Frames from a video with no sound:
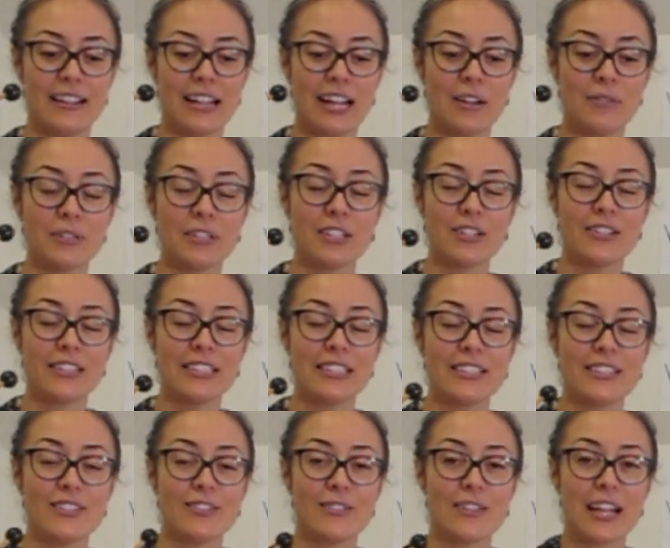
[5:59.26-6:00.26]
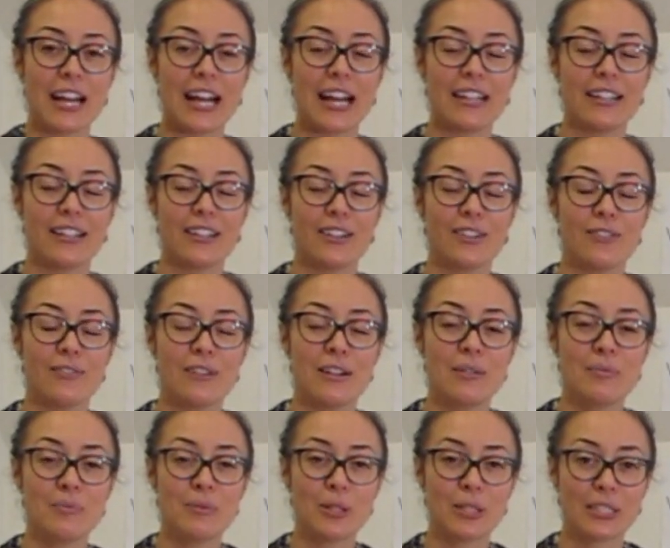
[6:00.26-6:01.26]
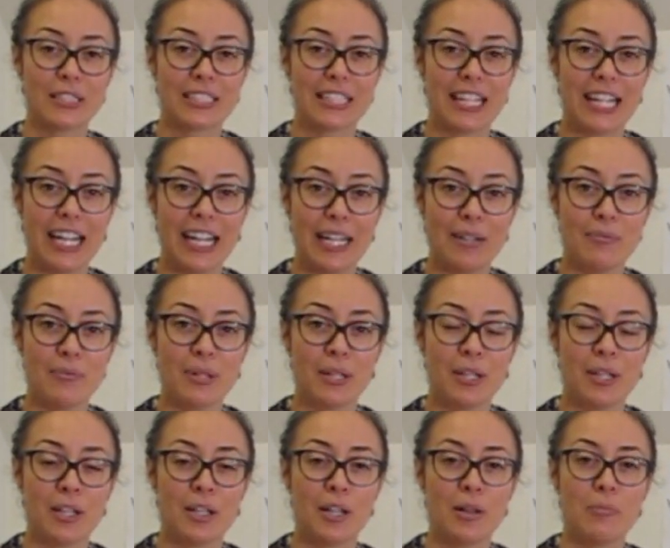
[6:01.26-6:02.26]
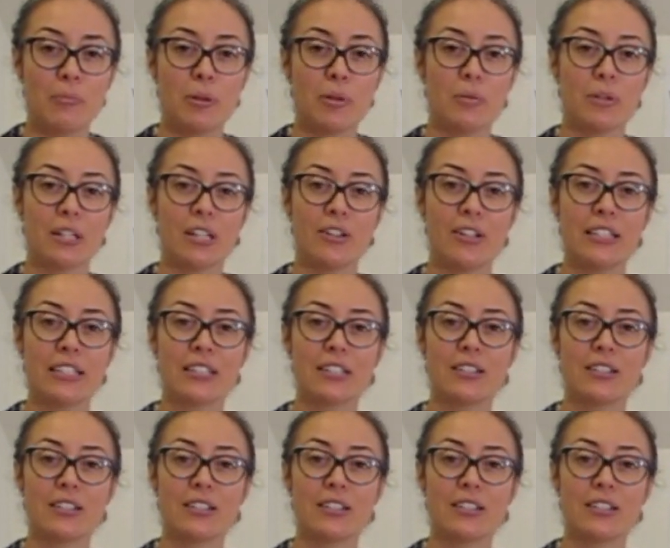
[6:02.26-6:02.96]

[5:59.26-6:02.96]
Now we're going to do that one more time, but we're going to